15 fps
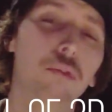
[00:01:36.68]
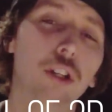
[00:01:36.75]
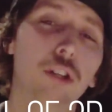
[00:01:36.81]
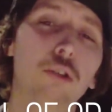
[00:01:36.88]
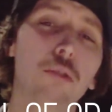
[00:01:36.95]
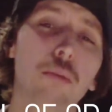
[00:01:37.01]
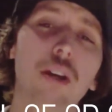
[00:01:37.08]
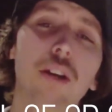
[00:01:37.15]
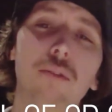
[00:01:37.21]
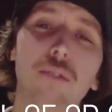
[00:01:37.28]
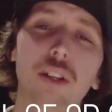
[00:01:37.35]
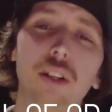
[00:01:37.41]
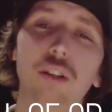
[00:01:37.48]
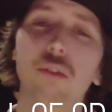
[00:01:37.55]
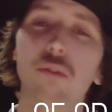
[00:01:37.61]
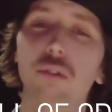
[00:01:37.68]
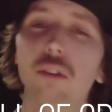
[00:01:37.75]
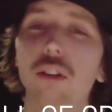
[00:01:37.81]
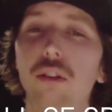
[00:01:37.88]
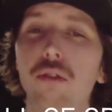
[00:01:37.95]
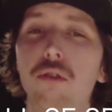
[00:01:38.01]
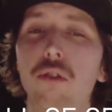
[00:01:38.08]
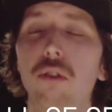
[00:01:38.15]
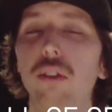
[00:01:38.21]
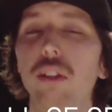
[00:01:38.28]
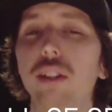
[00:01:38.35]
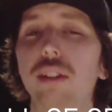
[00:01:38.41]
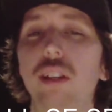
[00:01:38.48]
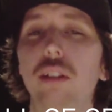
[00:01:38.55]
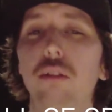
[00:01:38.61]
A good benefit of the drone
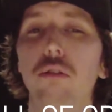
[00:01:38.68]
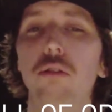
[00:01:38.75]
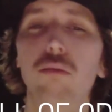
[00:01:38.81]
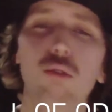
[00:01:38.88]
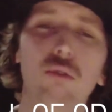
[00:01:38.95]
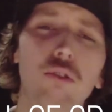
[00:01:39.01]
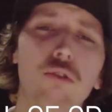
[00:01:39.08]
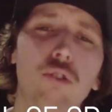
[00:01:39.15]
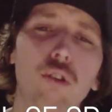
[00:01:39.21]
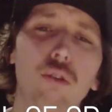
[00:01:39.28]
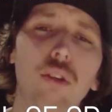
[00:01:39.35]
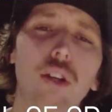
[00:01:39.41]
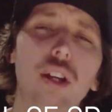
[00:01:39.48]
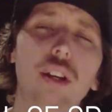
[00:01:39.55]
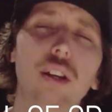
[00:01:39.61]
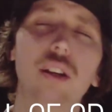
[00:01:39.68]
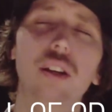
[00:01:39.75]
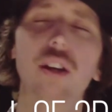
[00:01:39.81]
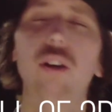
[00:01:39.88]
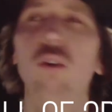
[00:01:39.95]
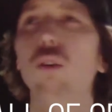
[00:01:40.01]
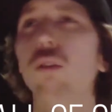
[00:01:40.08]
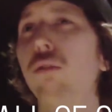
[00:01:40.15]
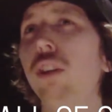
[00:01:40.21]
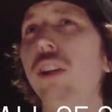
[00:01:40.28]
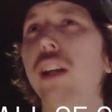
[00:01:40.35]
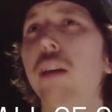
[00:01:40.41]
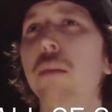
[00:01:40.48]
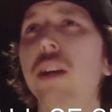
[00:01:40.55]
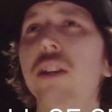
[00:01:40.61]
is that you can move the drone in all
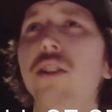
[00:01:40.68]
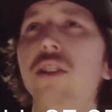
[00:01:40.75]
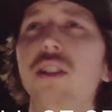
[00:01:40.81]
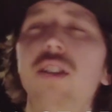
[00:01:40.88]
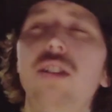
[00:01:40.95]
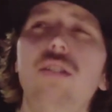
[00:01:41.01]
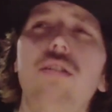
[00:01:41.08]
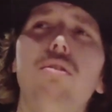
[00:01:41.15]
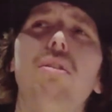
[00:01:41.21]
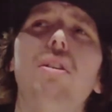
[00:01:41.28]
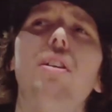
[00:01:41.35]
3 dimensions.